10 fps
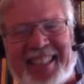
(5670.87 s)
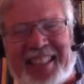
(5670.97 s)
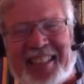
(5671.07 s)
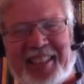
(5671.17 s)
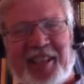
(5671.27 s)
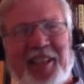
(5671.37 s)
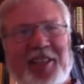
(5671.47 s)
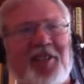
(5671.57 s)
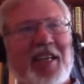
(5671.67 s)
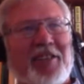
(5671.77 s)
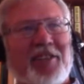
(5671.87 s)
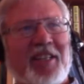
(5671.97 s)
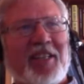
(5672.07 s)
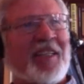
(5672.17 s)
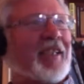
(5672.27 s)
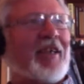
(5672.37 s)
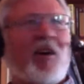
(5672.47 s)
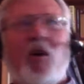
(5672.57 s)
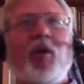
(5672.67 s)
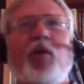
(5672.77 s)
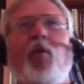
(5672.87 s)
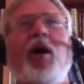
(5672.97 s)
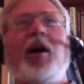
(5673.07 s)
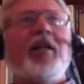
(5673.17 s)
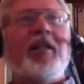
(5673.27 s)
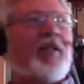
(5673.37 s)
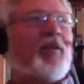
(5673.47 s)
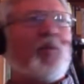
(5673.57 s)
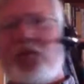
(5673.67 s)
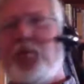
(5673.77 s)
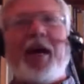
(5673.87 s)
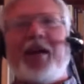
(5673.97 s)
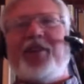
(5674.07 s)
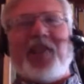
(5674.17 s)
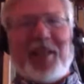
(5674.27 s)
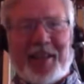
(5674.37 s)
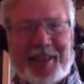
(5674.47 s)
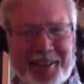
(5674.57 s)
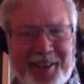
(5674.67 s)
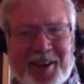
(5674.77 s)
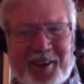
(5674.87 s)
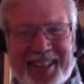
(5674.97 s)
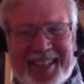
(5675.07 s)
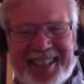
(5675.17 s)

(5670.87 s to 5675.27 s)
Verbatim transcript: That's Clinton great. says, uh, only one. What's my agenda? What's my agenda?